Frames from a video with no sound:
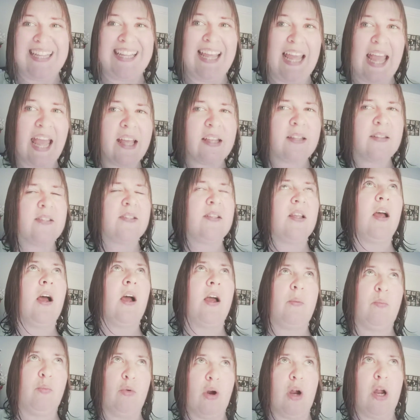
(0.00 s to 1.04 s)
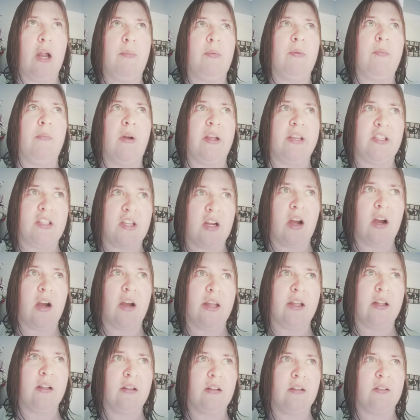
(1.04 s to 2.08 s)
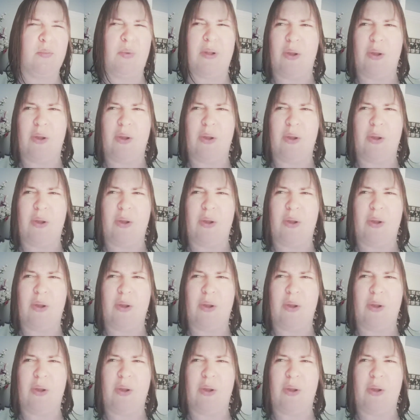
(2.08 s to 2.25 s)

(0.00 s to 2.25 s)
Yes, I bribe my child,